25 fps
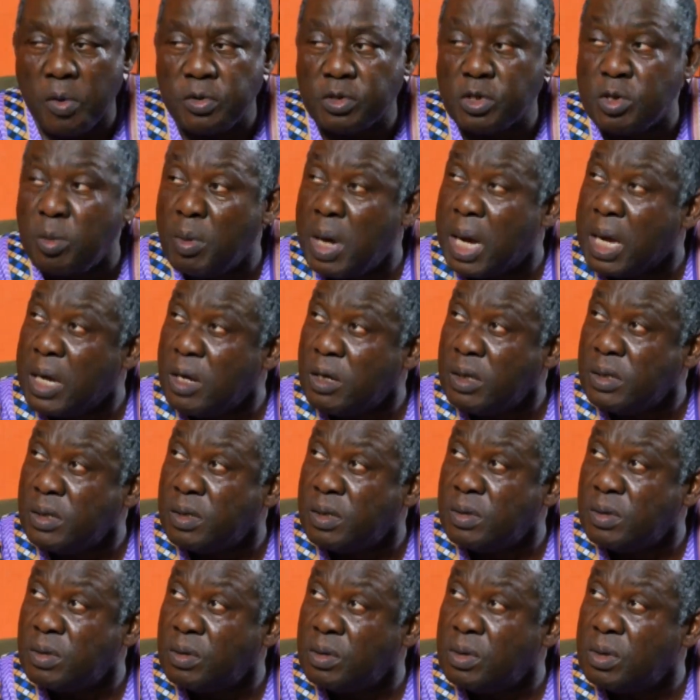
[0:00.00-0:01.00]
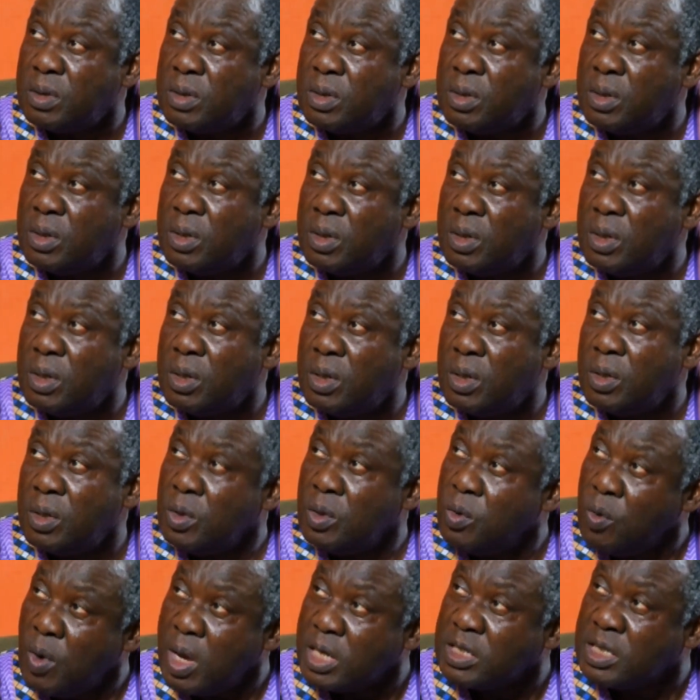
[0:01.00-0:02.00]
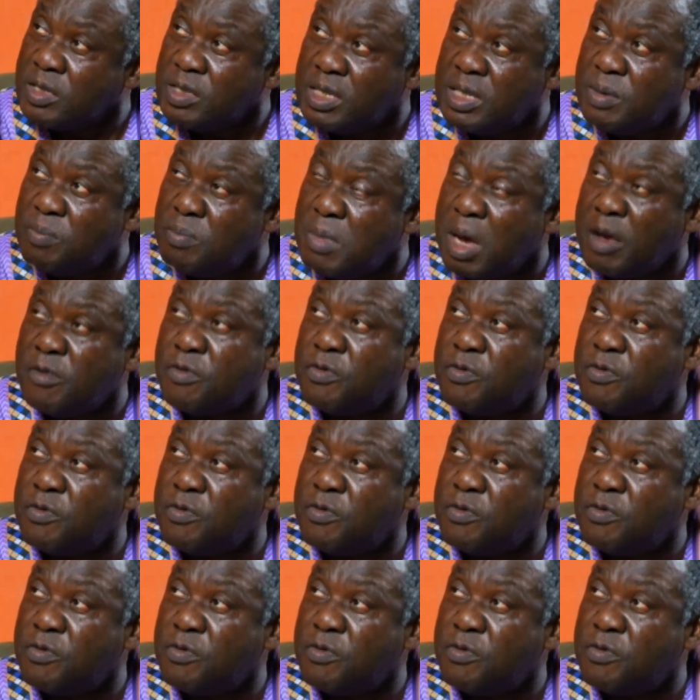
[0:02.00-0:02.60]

So, Maga? You are seizing my